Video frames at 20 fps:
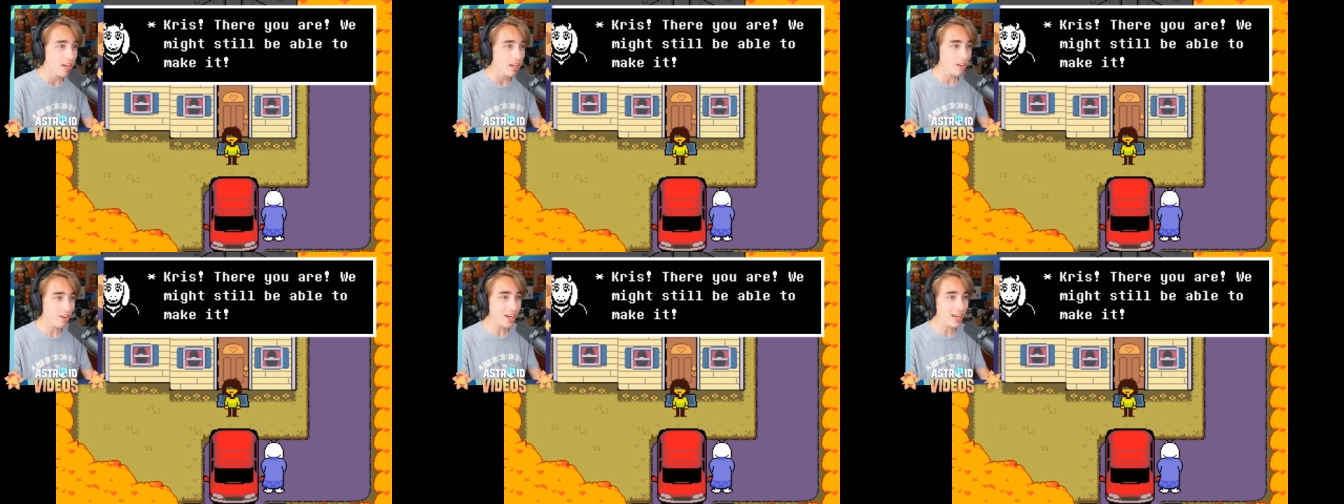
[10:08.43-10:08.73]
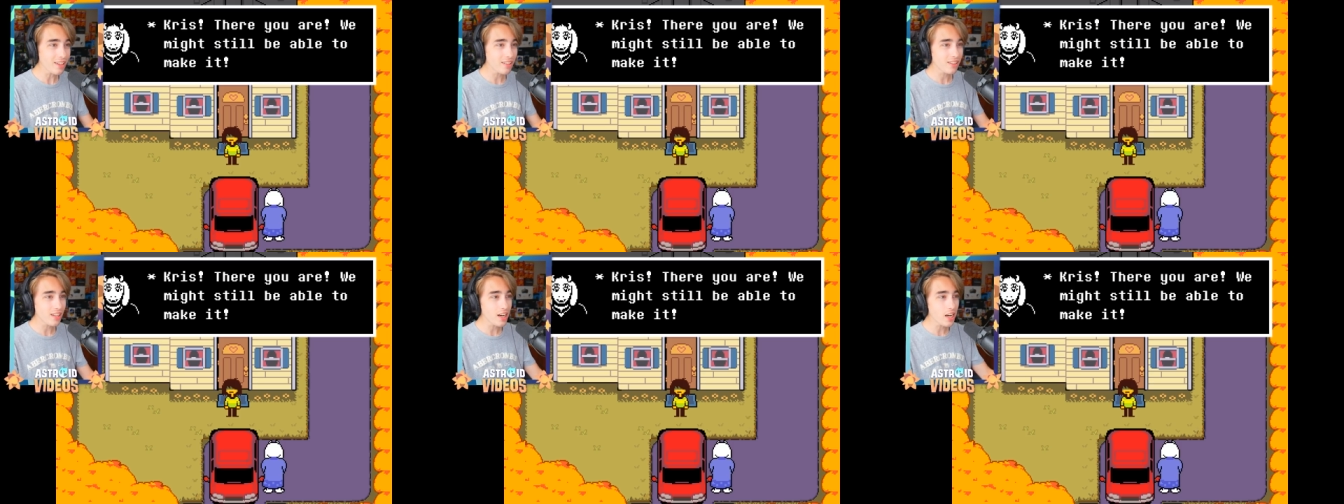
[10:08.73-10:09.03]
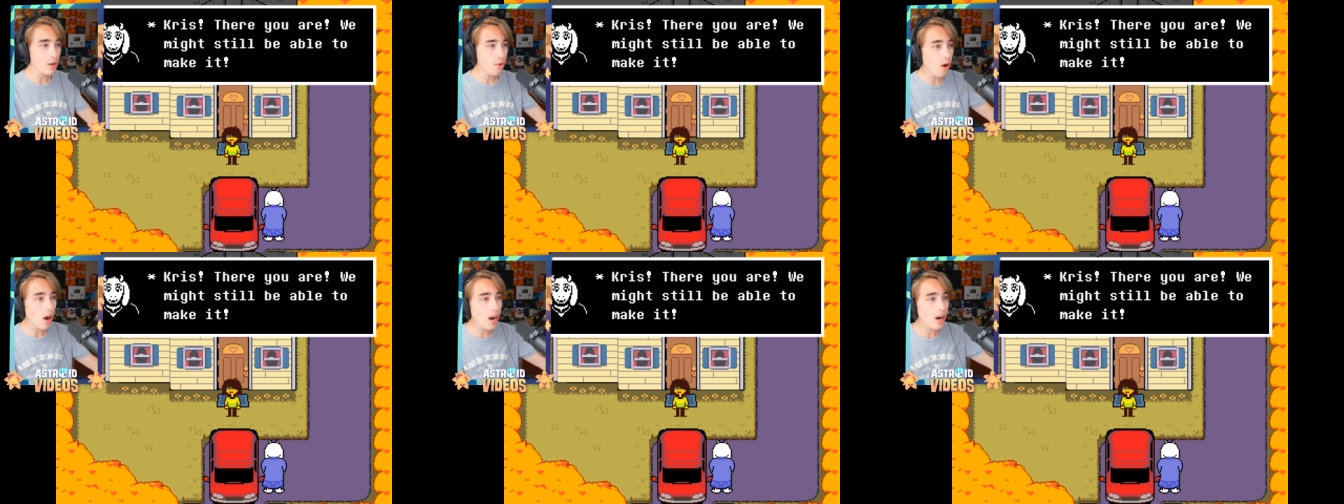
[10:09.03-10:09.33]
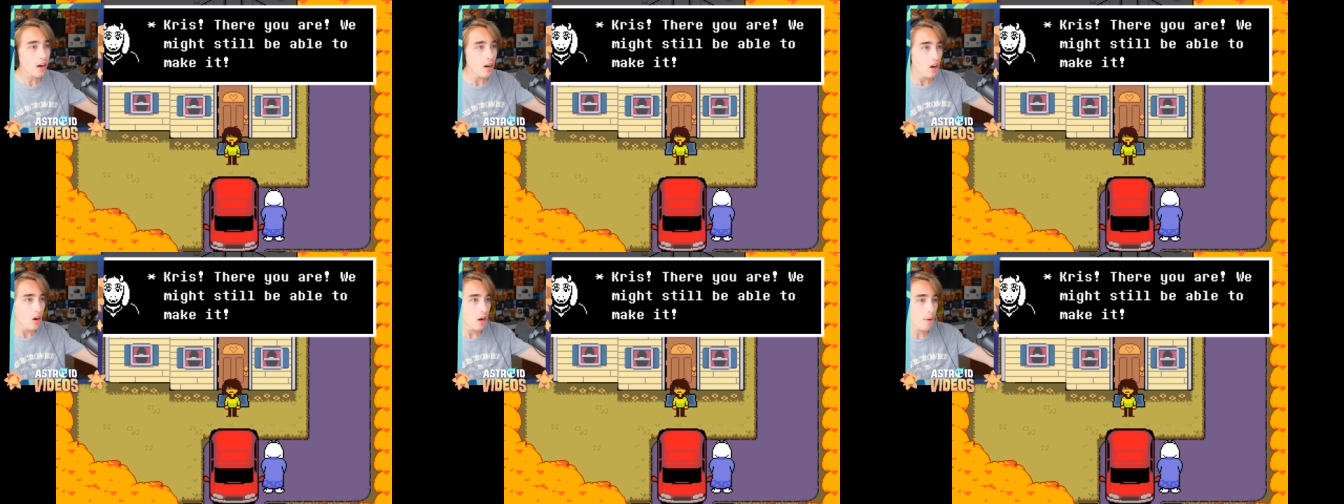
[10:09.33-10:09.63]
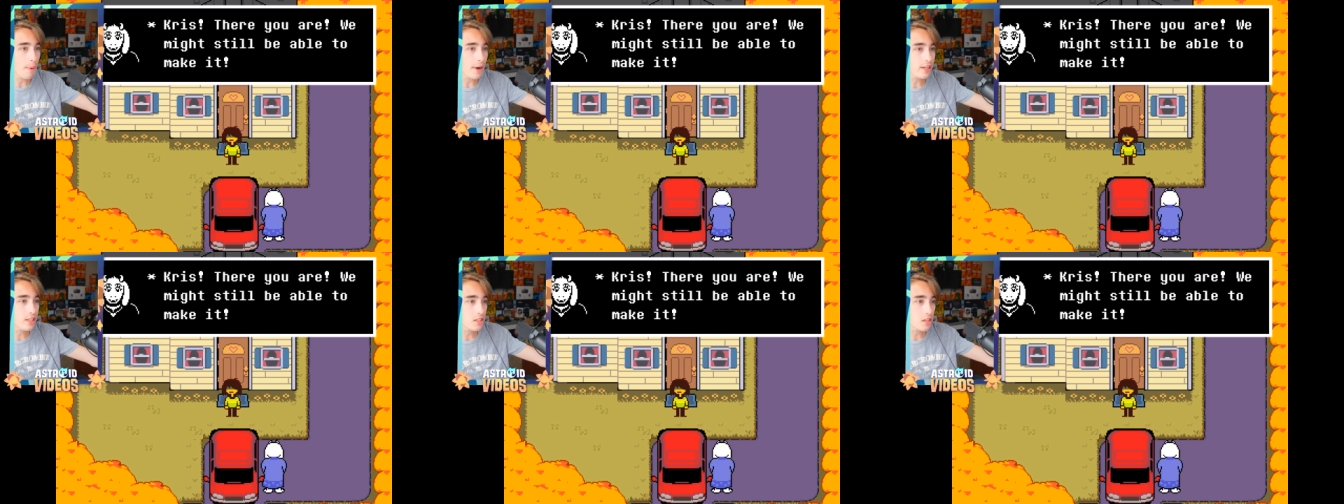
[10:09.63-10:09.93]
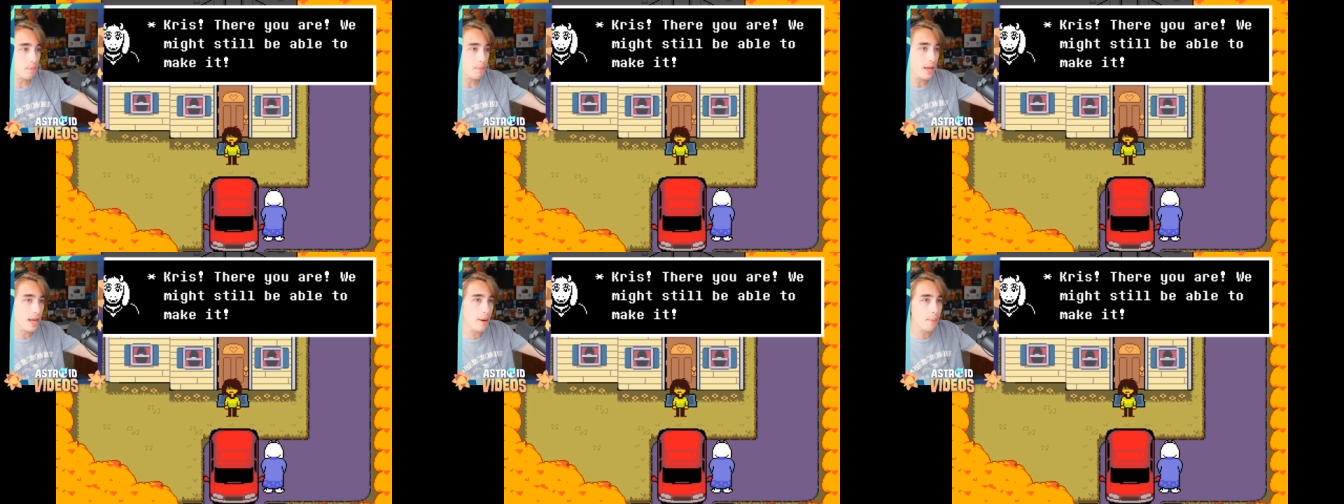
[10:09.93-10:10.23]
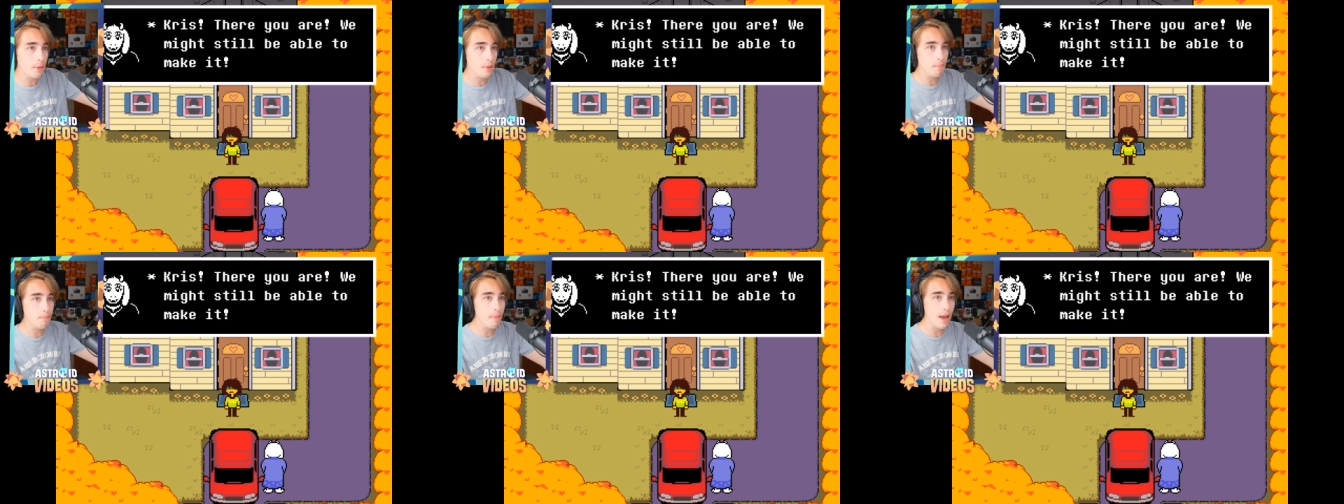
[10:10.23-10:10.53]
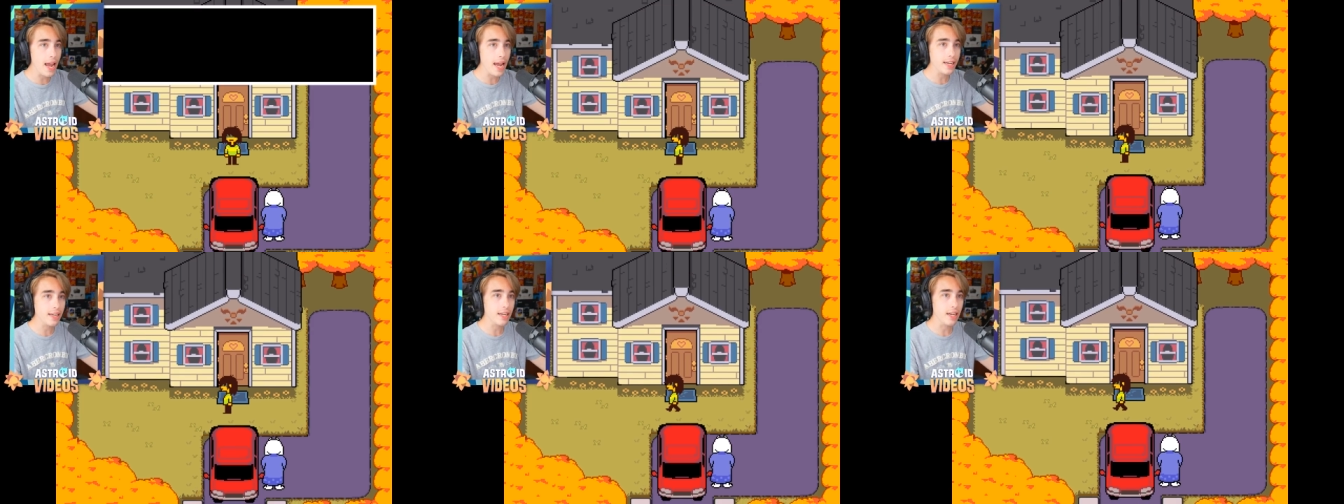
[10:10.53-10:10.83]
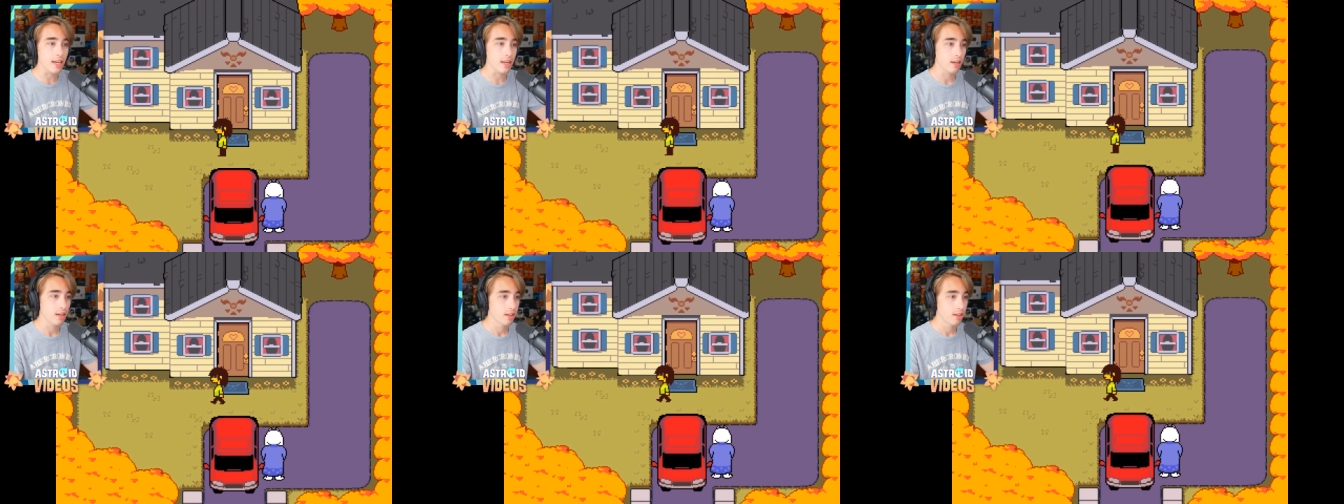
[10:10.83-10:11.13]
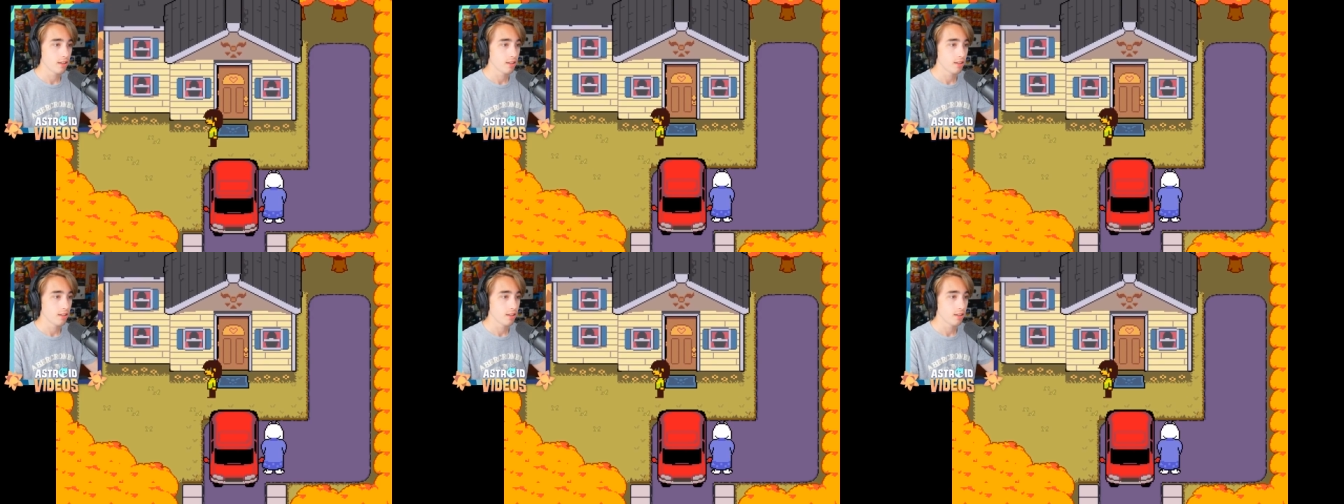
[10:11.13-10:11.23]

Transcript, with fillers: Kris, there you are. We might still be able to make it.